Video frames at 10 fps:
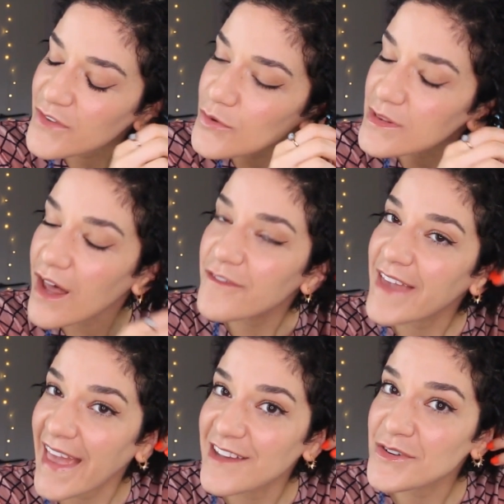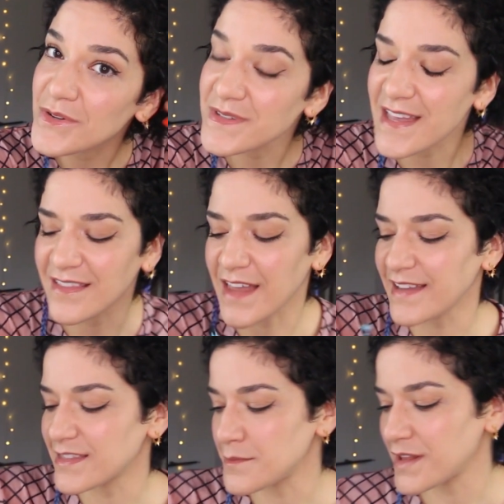you love candles and
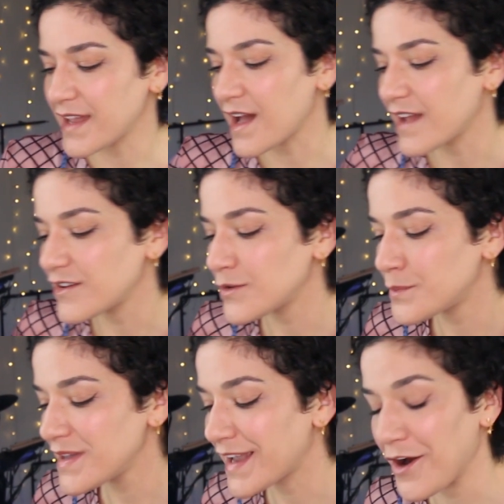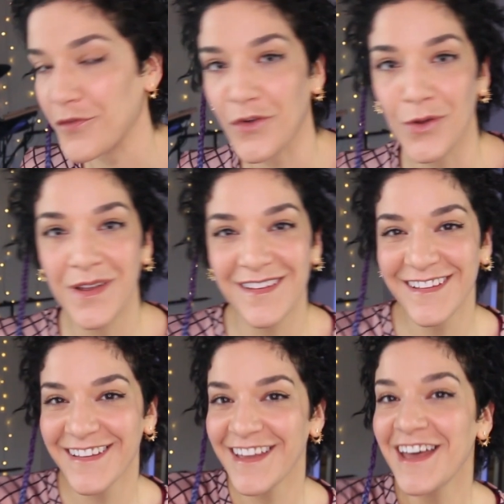light them like I do, be careful.
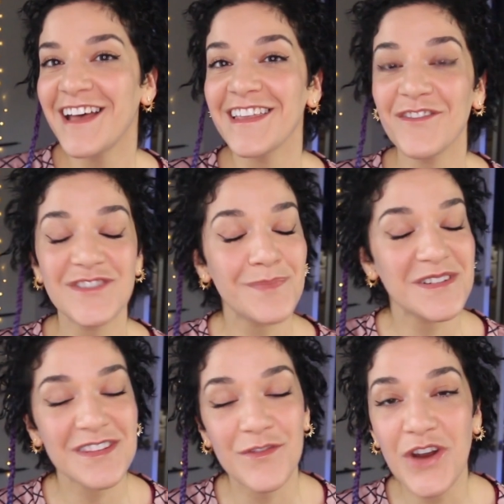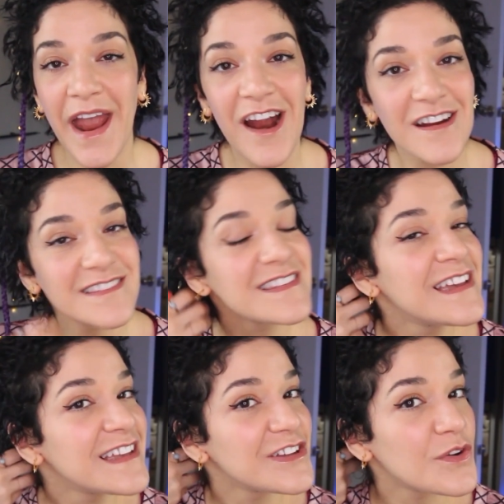Especially if your hair is,
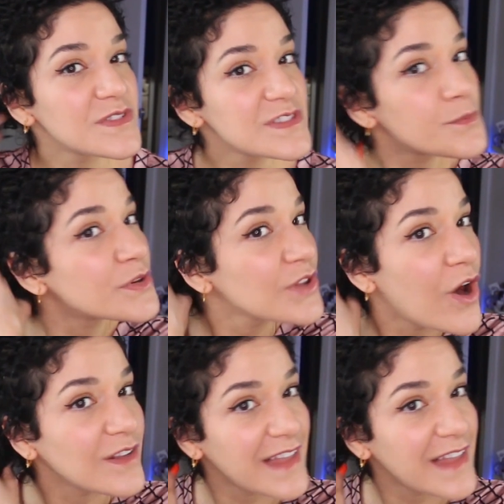super long